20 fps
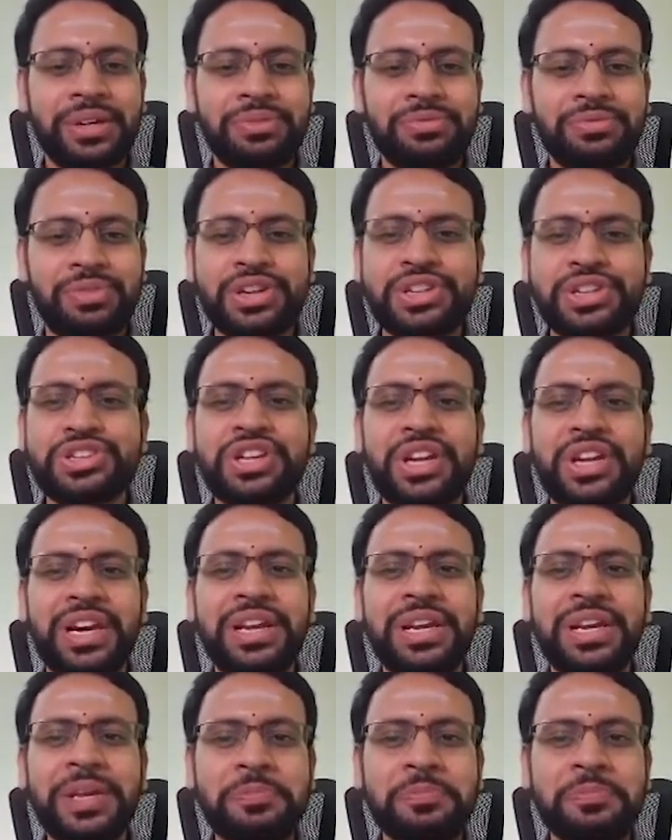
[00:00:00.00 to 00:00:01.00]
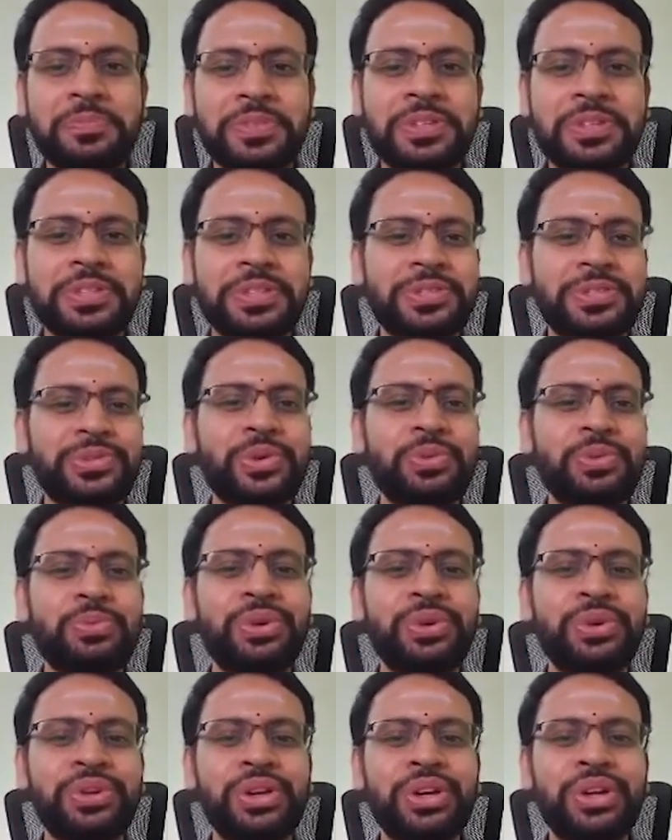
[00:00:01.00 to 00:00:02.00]
Fortunately, this is no
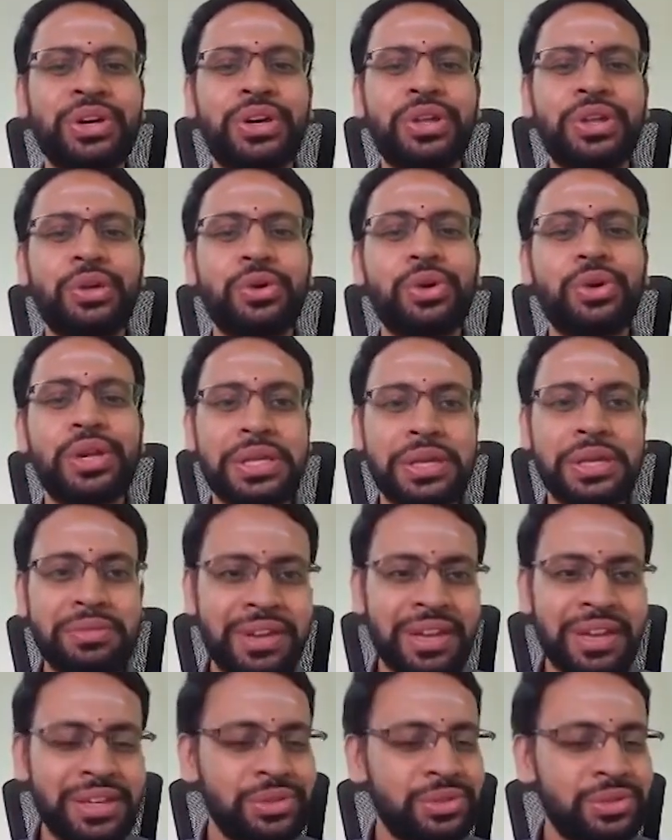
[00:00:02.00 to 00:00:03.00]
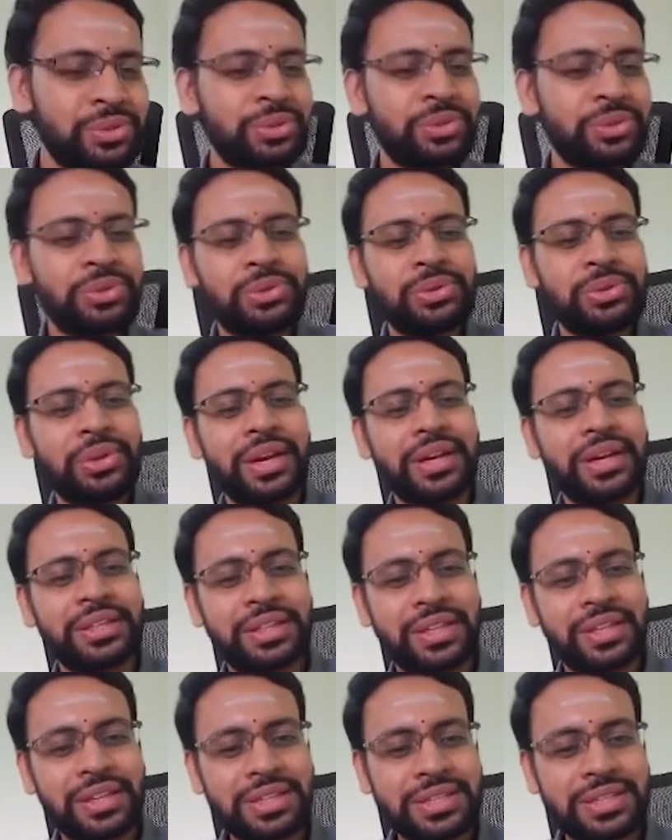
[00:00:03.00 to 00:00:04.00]
more the only way to look at
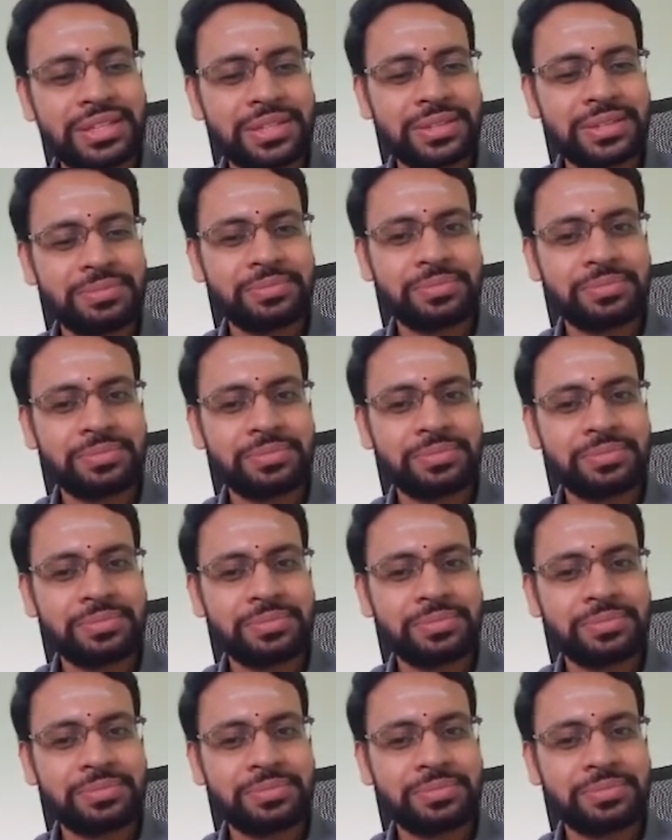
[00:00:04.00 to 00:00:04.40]
things.